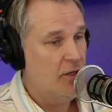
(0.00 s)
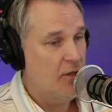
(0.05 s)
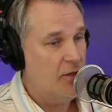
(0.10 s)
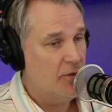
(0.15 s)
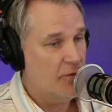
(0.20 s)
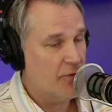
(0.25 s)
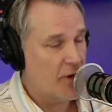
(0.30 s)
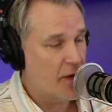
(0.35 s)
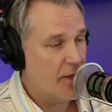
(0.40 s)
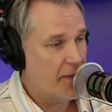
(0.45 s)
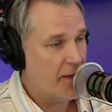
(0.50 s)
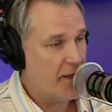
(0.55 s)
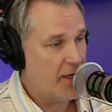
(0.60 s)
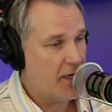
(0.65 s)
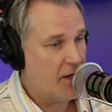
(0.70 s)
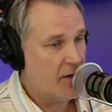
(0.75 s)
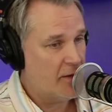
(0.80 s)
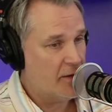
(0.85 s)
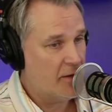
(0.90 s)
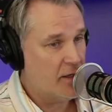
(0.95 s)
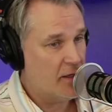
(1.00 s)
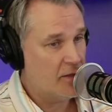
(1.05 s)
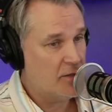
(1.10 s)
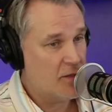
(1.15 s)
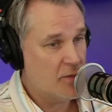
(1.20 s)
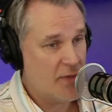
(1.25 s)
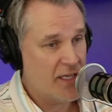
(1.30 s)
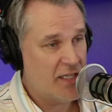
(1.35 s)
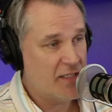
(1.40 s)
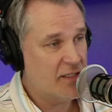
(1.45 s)
throughout that area of the
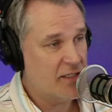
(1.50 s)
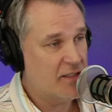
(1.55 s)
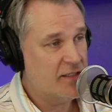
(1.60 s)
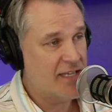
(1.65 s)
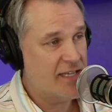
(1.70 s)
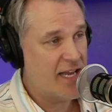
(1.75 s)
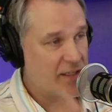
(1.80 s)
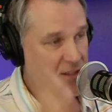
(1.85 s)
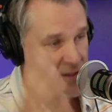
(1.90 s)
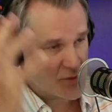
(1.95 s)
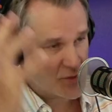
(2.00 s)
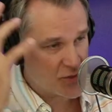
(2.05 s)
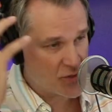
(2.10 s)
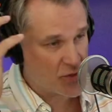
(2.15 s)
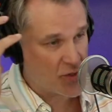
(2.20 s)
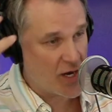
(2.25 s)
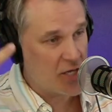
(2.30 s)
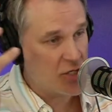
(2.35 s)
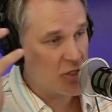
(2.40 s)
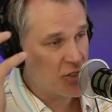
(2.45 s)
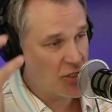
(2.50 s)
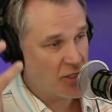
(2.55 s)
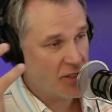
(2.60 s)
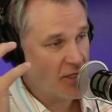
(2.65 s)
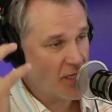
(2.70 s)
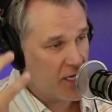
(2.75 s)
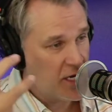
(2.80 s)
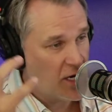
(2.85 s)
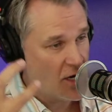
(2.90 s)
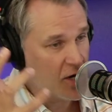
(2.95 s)
country, because it's not so strange to
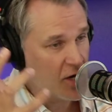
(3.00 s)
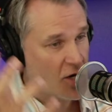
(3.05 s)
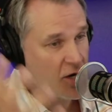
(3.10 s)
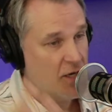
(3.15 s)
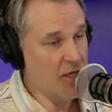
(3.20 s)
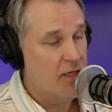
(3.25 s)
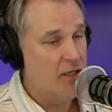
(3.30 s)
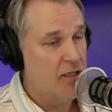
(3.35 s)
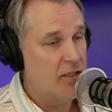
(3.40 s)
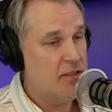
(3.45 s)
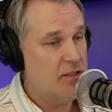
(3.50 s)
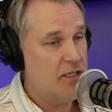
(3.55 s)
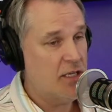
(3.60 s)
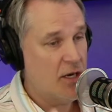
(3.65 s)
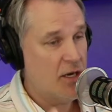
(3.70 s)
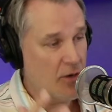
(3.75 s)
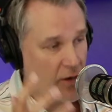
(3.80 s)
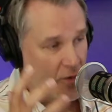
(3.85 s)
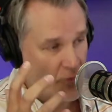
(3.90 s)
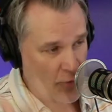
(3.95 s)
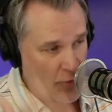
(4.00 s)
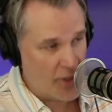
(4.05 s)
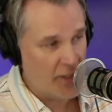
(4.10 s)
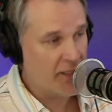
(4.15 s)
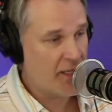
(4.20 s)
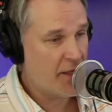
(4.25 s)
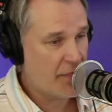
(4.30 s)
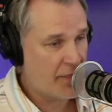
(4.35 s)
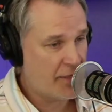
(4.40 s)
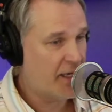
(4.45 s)
the ear to hear a
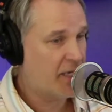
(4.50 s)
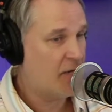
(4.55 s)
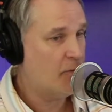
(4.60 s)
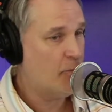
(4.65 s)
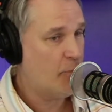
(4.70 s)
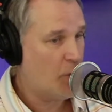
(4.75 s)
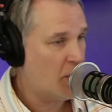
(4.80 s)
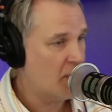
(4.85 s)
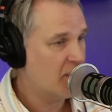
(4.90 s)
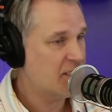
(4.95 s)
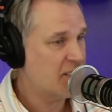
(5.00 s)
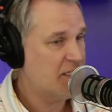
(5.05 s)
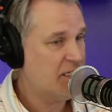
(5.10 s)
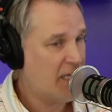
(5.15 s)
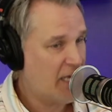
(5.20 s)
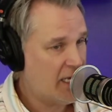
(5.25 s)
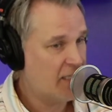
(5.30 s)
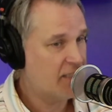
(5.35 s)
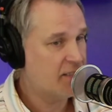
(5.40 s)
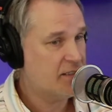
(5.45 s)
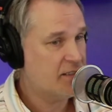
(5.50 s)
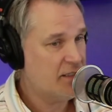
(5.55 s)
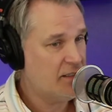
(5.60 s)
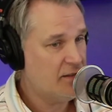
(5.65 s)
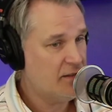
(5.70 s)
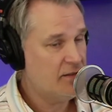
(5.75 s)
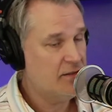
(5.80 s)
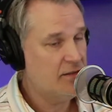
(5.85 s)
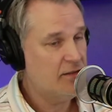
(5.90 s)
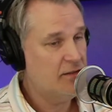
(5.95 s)
really thick Boston
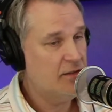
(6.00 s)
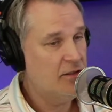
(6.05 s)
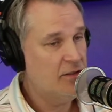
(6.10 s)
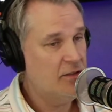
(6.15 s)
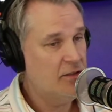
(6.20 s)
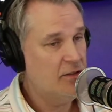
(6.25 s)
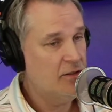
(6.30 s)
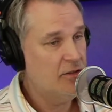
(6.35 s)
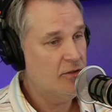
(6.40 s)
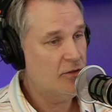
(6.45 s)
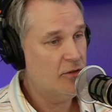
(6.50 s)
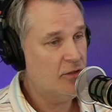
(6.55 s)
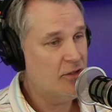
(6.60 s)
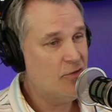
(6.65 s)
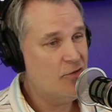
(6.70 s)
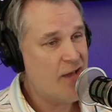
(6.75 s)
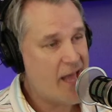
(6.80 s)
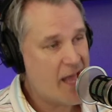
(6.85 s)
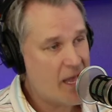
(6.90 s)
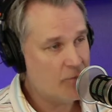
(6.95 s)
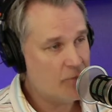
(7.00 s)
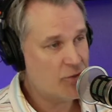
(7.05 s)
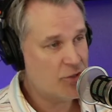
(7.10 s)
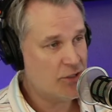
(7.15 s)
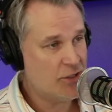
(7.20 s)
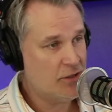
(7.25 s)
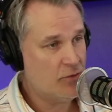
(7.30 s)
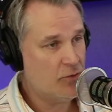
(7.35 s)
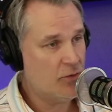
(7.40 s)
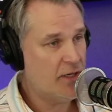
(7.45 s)
accent or New
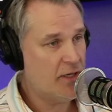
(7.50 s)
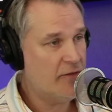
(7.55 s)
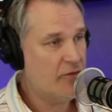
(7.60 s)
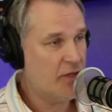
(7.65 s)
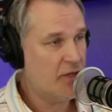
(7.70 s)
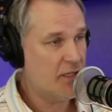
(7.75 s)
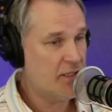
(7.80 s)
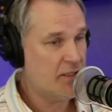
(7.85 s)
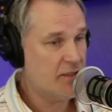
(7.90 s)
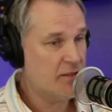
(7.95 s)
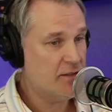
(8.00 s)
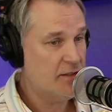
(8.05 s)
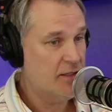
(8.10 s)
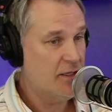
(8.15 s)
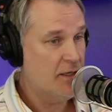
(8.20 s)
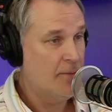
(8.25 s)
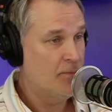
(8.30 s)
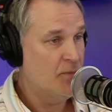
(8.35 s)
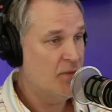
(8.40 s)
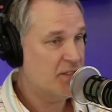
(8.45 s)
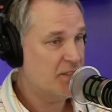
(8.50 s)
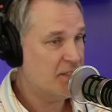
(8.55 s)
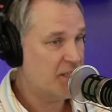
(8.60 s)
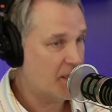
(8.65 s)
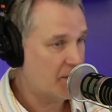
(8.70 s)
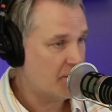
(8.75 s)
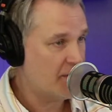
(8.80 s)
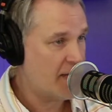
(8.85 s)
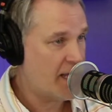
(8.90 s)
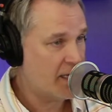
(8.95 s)
Hampshire or whatever it is.
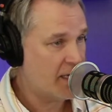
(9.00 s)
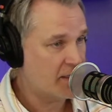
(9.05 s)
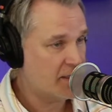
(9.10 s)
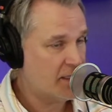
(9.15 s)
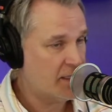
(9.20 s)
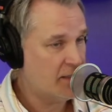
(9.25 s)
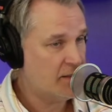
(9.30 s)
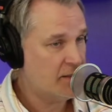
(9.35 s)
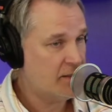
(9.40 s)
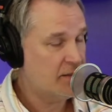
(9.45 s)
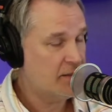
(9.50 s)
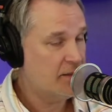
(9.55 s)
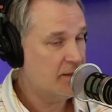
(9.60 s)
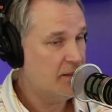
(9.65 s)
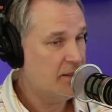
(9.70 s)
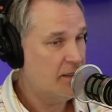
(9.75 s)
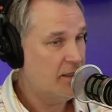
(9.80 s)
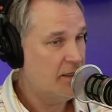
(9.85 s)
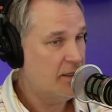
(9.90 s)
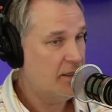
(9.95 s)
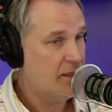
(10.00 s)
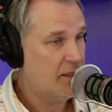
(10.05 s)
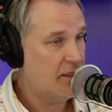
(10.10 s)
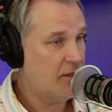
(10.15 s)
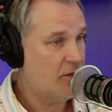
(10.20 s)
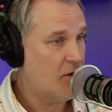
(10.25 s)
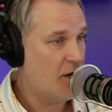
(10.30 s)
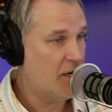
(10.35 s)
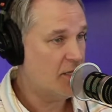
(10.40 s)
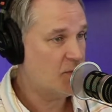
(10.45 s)
Southern accents can
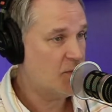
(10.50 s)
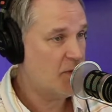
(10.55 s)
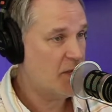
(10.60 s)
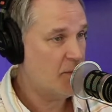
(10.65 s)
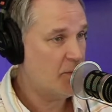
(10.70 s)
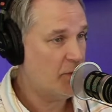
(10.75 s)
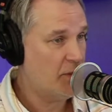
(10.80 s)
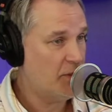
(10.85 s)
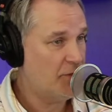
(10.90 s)
cost people